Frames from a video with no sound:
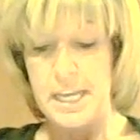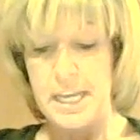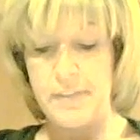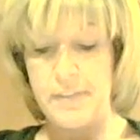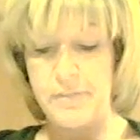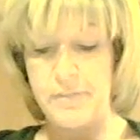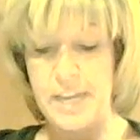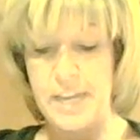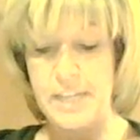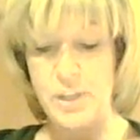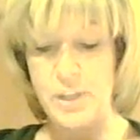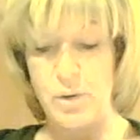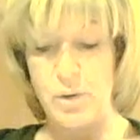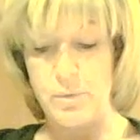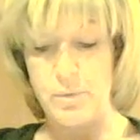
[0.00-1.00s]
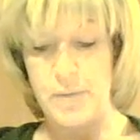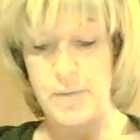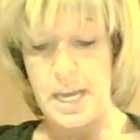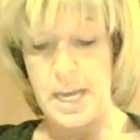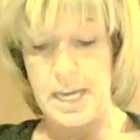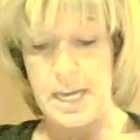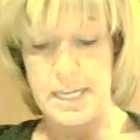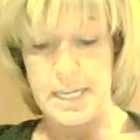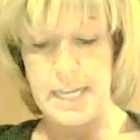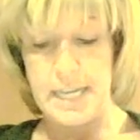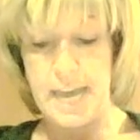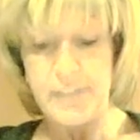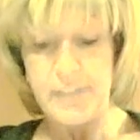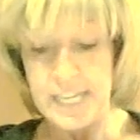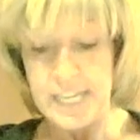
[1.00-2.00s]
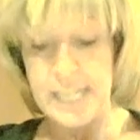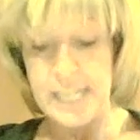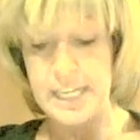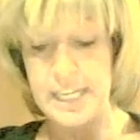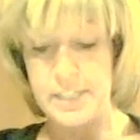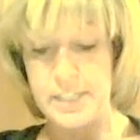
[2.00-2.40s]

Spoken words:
If they don't have a need